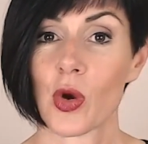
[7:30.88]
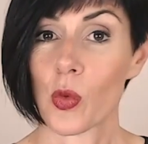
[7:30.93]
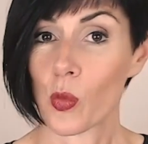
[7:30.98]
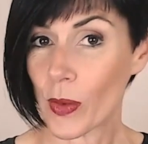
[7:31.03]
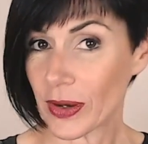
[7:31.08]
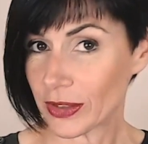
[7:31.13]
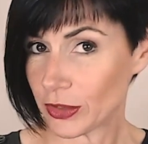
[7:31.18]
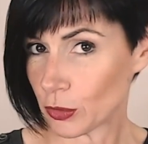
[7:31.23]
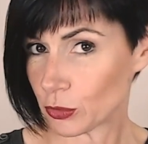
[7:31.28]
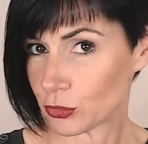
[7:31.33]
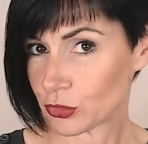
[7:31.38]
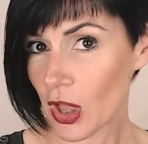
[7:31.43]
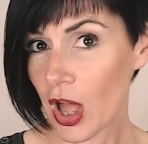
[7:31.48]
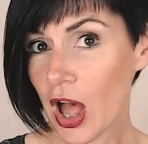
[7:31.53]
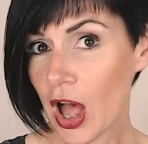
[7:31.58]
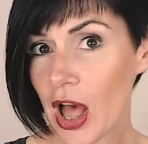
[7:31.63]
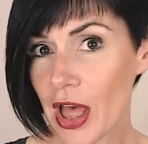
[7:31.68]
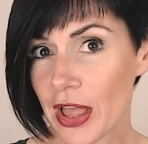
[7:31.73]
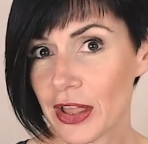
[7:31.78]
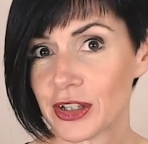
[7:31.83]
When you're
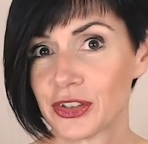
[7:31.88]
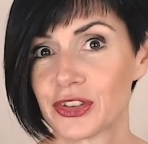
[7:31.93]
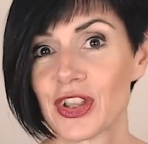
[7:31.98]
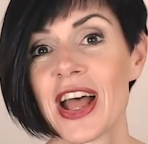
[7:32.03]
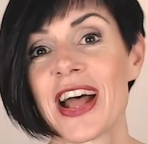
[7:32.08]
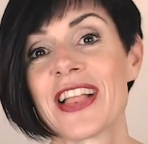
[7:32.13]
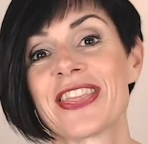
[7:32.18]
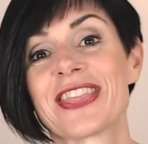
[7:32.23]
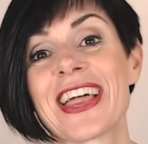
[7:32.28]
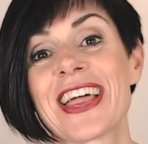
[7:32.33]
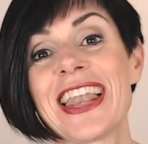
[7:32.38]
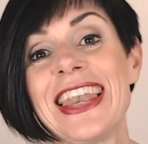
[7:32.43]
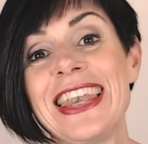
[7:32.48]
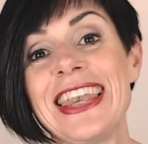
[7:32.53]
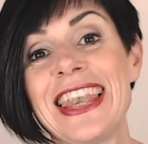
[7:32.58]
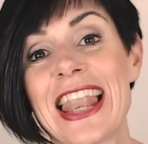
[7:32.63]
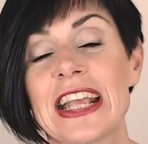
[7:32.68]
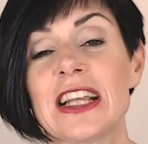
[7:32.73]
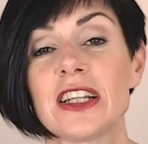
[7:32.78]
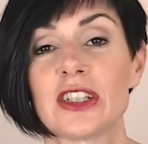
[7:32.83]
tired, the
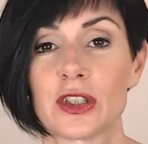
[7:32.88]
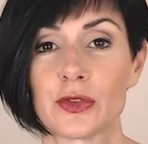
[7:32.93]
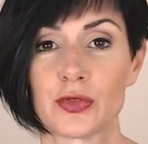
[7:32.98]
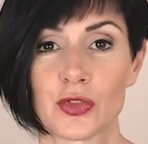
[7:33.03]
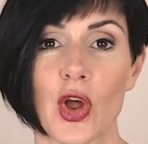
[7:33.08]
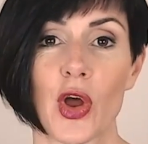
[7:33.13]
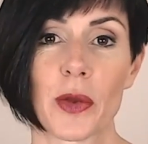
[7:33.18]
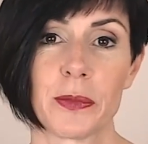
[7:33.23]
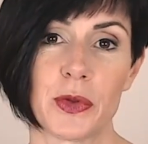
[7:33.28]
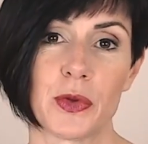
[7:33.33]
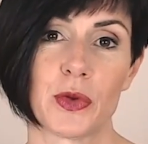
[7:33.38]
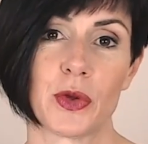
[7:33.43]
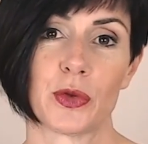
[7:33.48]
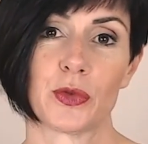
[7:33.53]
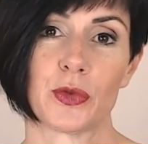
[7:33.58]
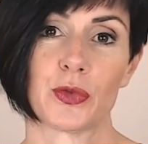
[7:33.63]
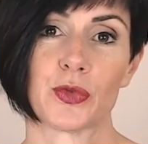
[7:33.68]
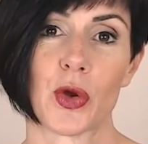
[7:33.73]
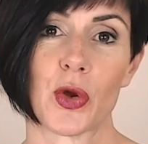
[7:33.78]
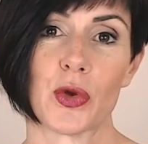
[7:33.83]
length of time you
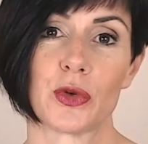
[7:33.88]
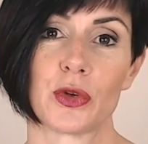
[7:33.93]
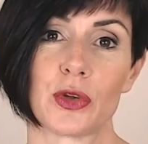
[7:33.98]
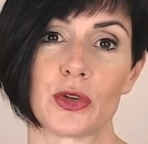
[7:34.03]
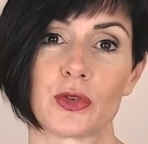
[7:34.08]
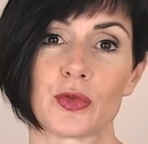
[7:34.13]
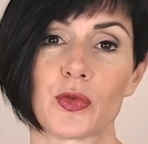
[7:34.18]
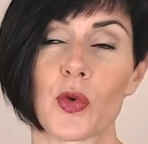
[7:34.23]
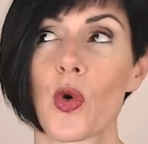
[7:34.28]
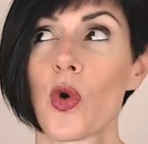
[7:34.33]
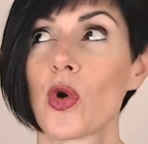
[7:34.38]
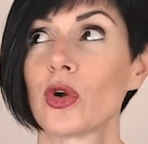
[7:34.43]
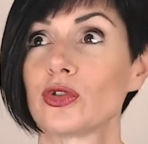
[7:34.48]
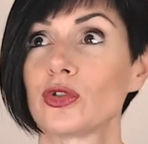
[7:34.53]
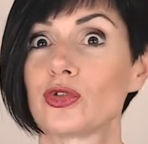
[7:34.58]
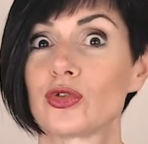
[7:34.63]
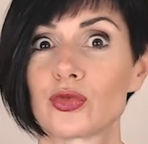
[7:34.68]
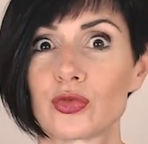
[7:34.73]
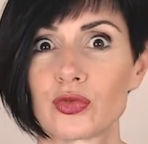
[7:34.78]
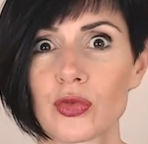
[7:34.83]
can focus for
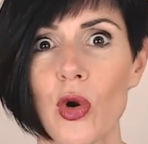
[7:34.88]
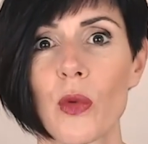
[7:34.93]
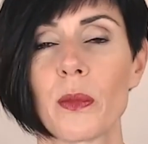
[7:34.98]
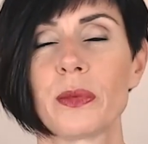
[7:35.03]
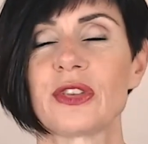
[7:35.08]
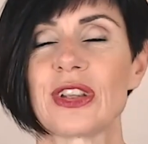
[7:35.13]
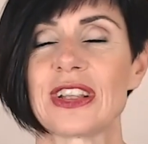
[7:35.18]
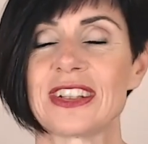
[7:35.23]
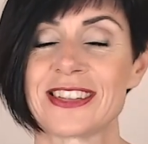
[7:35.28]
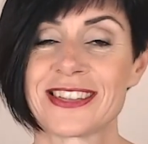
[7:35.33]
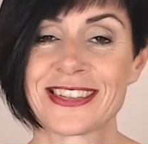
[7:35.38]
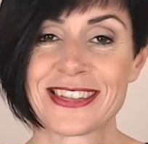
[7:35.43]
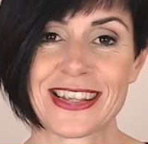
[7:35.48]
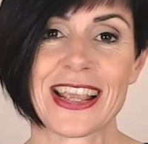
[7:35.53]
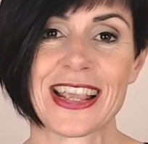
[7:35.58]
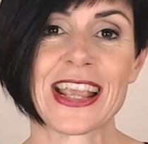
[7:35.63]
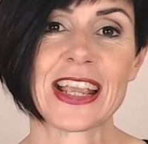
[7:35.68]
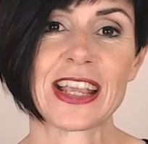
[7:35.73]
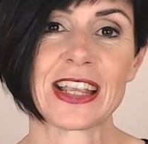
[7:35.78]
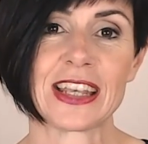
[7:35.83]
drops
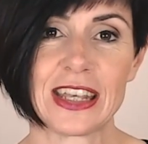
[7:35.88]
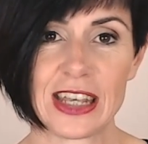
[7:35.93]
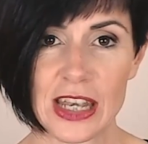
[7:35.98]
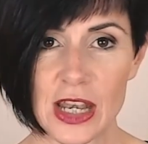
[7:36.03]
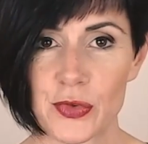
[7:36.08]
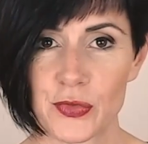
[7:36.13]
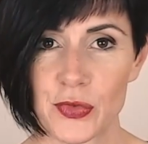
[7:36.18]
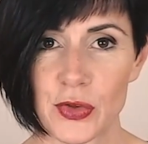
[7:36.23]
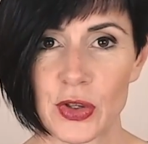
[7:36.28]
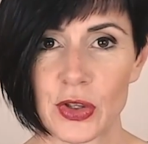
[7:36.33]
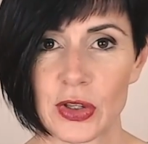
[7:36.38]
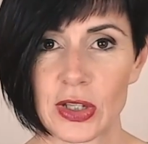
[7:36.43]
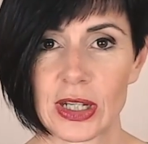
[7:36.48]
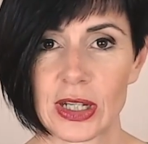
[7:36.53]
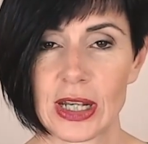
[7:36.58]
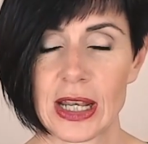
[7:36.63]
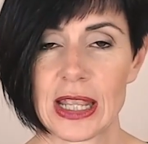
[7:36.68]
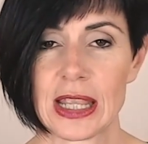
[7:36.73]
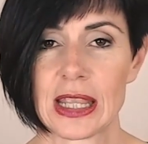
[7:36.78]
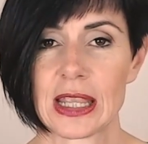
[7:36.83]

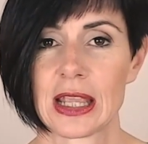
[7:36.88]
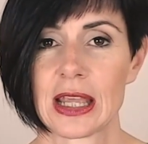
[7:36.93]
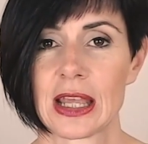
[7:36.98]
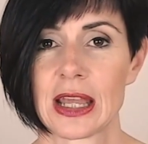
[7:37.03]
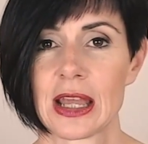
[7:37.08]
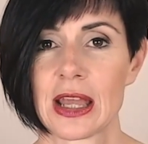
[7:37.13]
significantly.